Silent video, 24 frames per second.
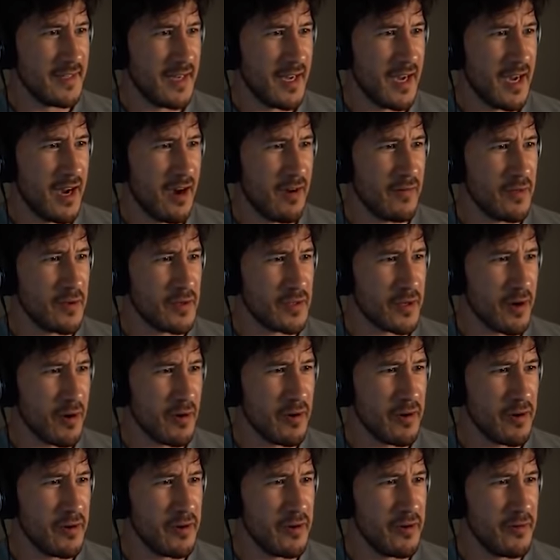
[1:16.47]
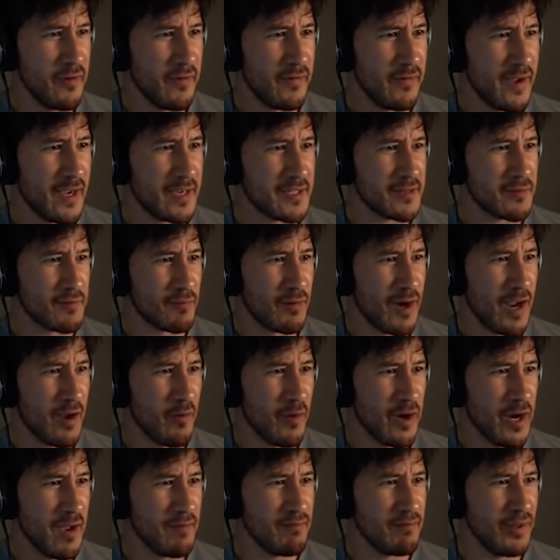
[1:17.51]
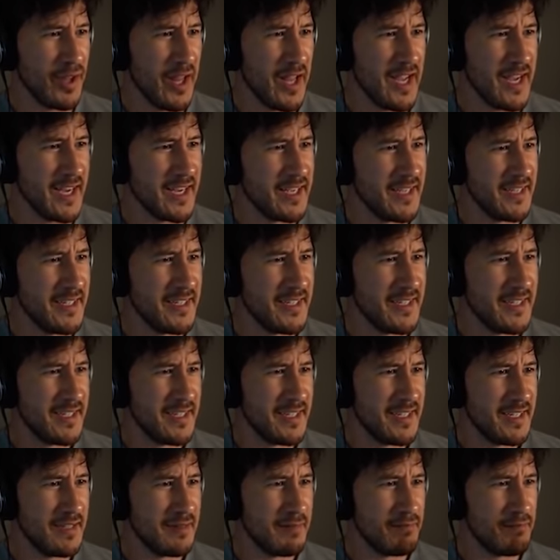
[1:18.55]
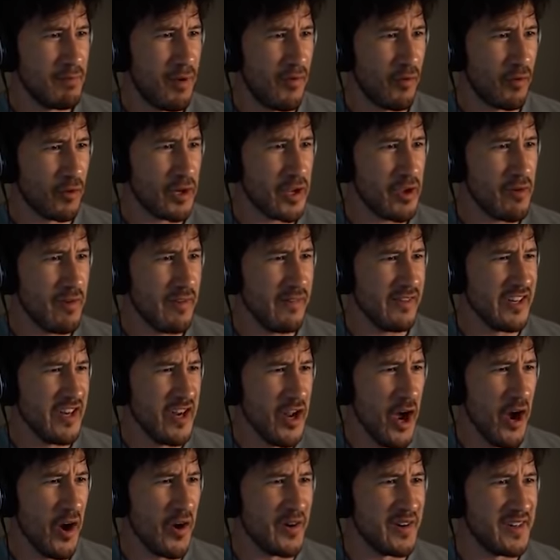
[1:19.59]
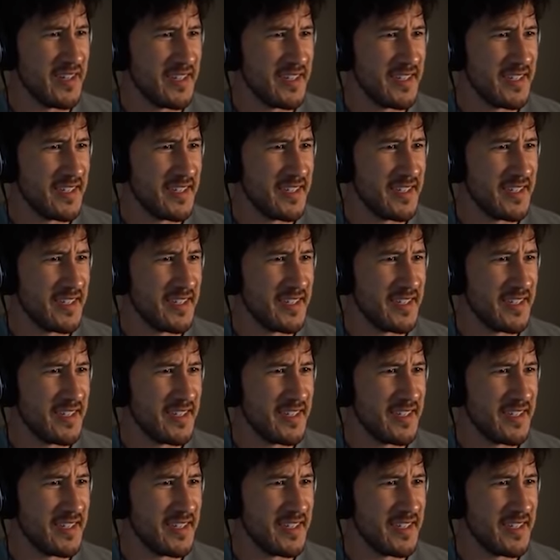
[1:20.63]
How have you started to do effects right when I'm playing? Before you even know?